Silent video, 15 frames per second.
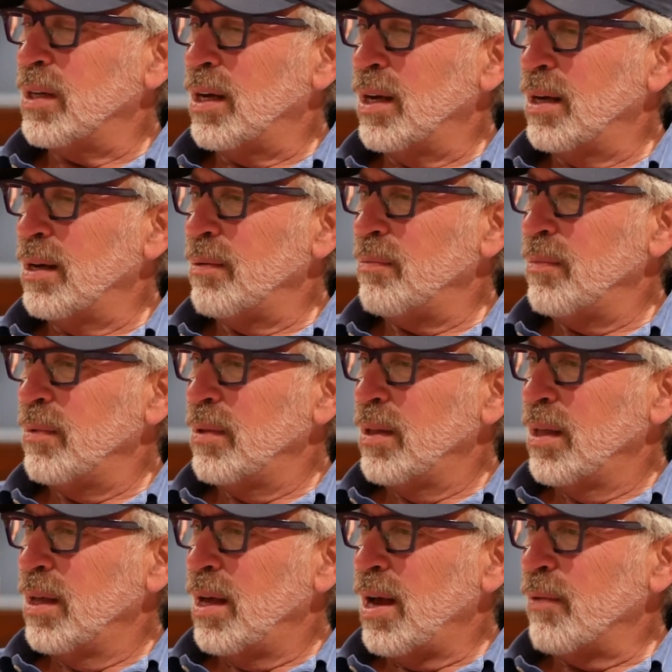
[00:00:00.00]

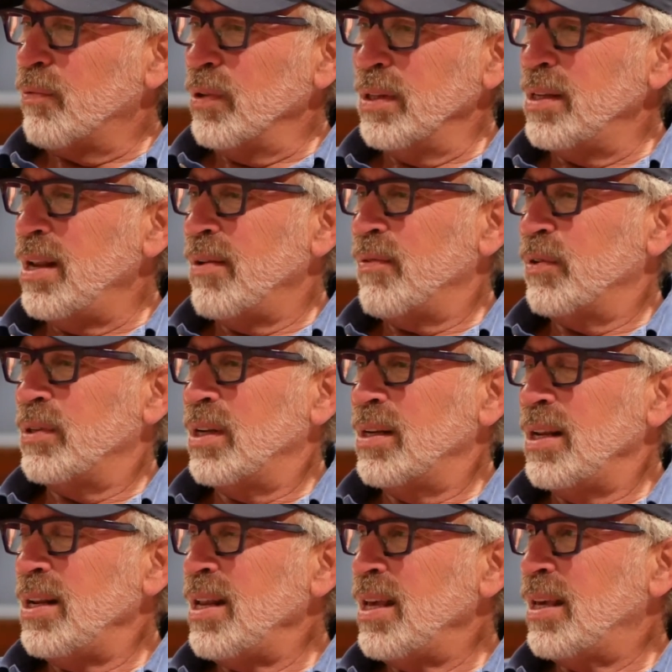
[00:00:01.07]
I've really never
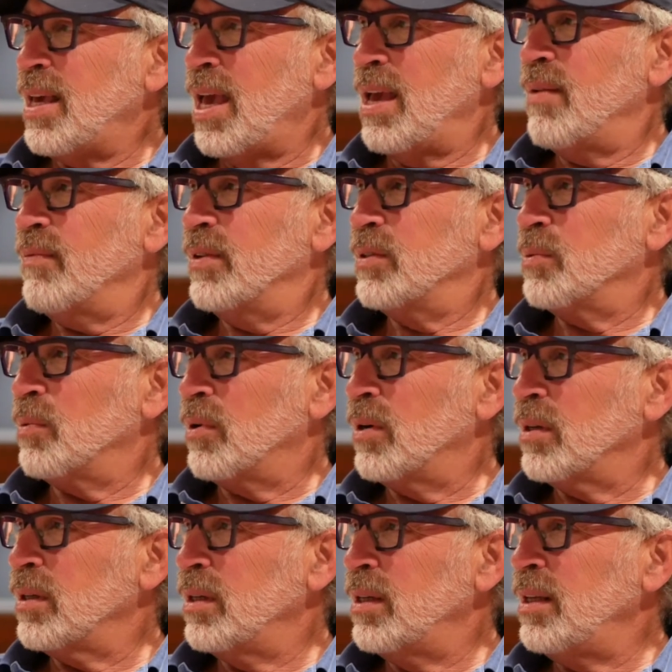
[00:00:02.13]
done any canvas
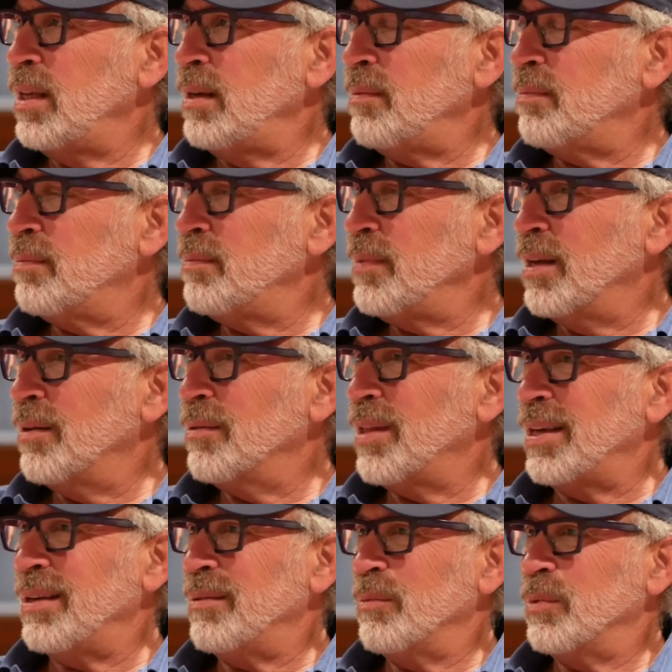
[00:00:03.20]
work,
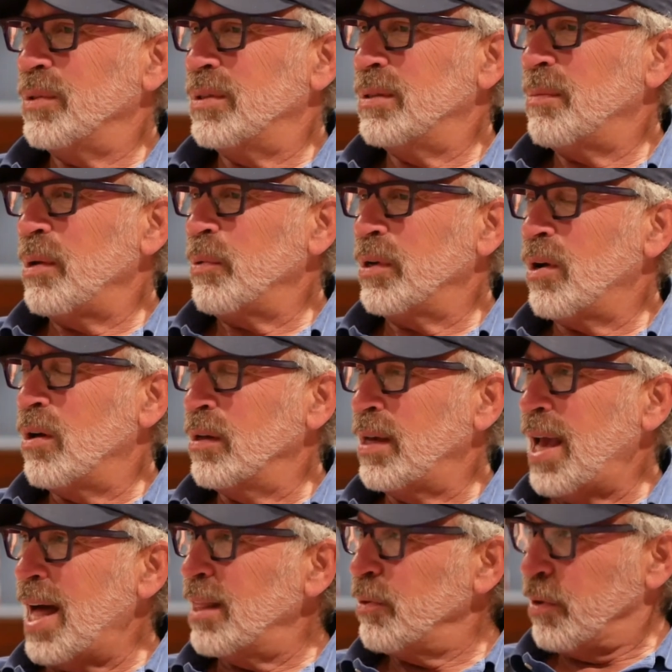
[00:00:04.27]
like what somebody would call
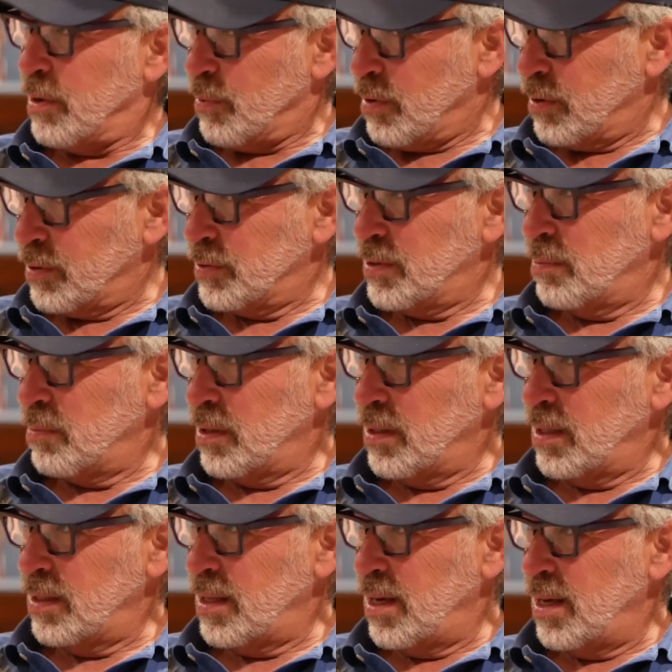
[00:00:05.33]
gallery work or something
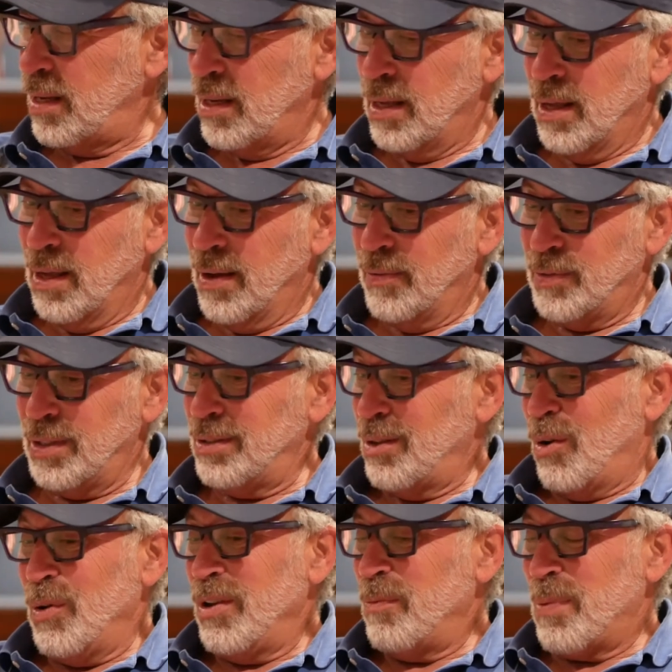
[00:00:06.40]
like that. Yeah. Just
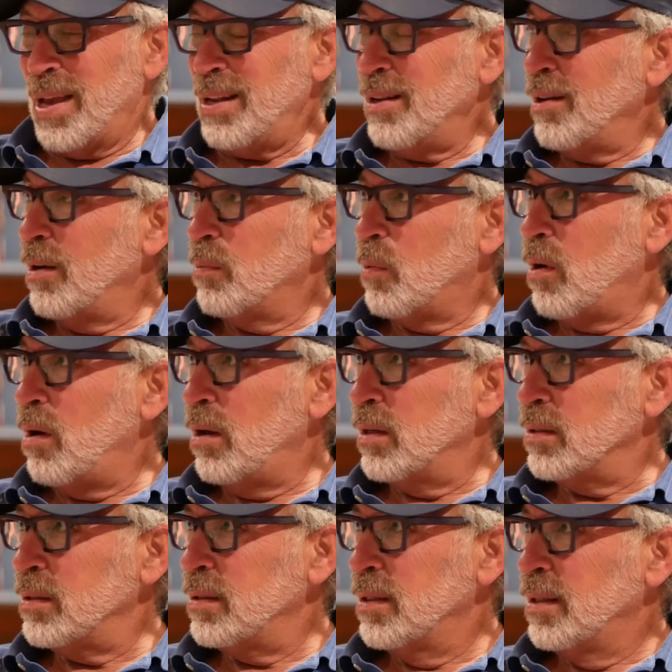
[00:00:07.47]
always painted on
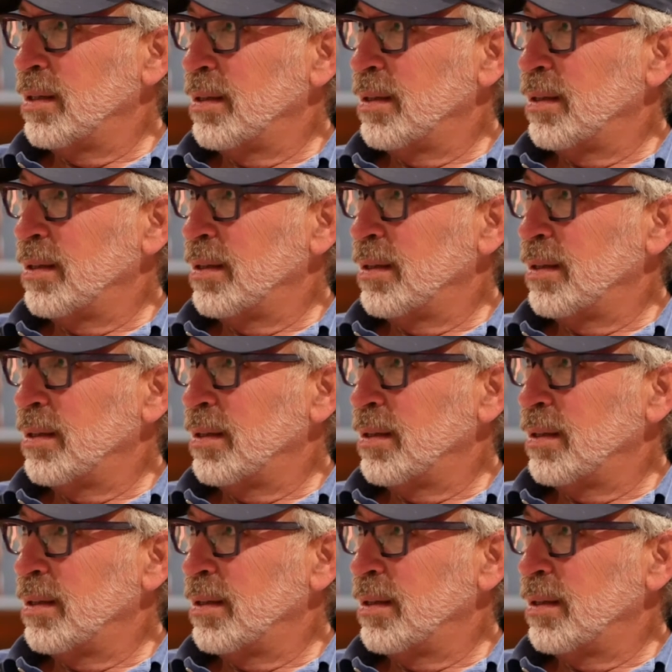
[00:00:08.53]
walls.